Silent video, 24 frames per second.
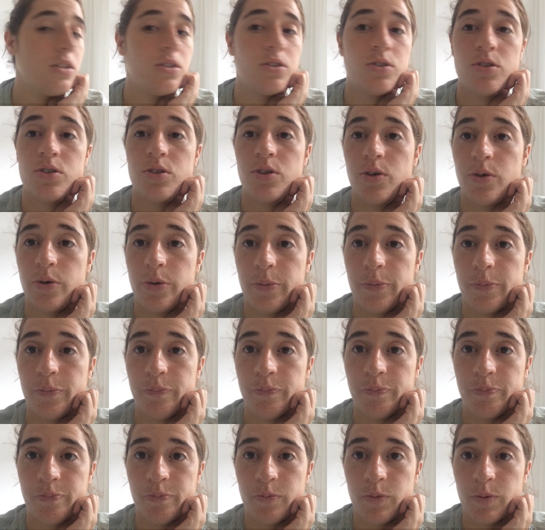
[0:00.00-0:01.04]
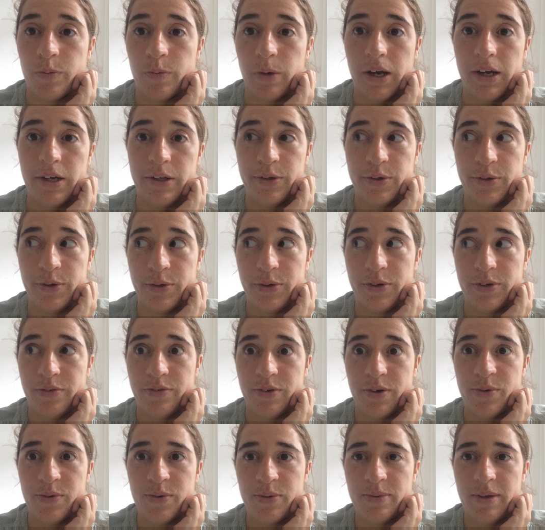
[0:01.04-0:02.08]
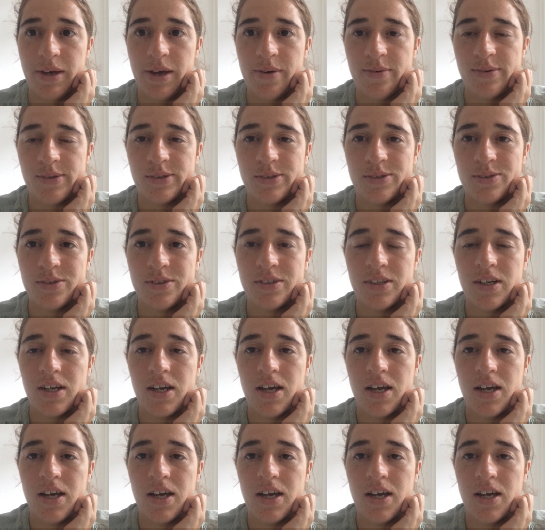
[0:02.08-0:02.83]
so I don't know if I will be able to.